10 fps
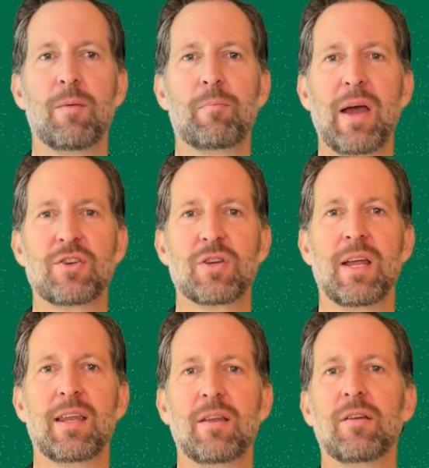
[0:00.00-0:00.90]
impression
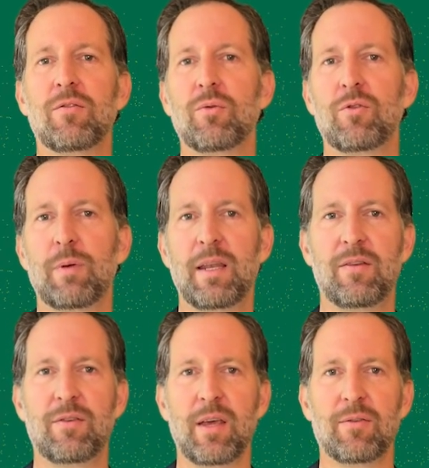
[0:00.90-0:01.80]
at Interzoo
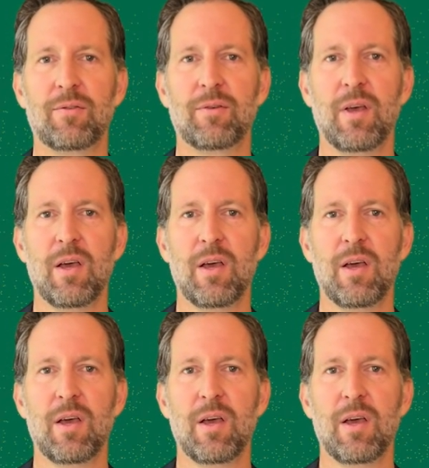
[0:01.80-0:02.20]
26